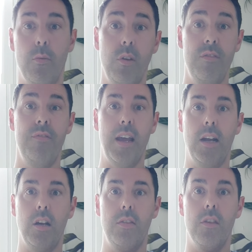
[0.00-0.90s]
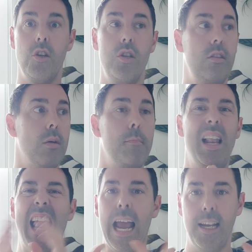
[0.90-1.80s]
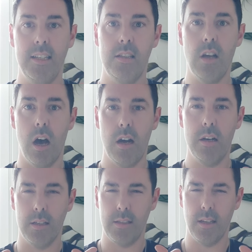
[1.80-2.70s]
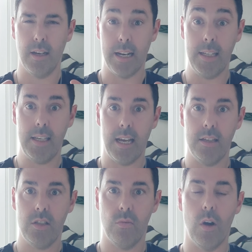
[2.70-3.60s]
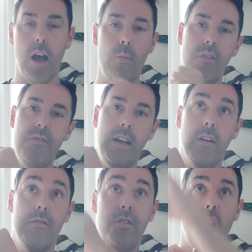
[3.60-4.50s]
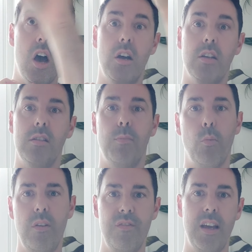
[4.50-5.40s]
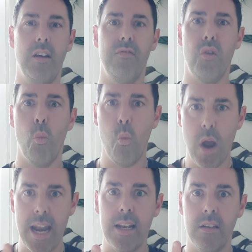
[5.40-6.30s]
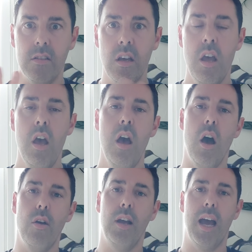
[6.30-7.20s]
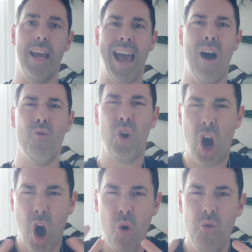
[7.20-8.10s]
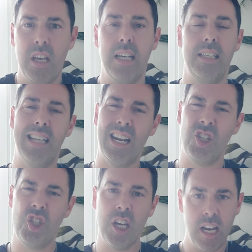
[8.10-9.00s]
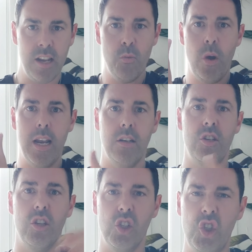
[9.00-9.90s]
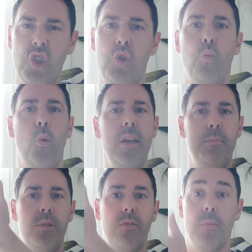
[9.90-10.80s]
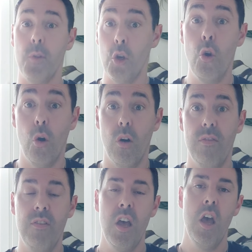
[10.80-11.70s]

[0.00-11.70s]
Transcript: We think the blackest darkness that can exist, right? We think of darkness, but we think of the wind. Okay, how cold it is, that chilling wind that sweeps from the north.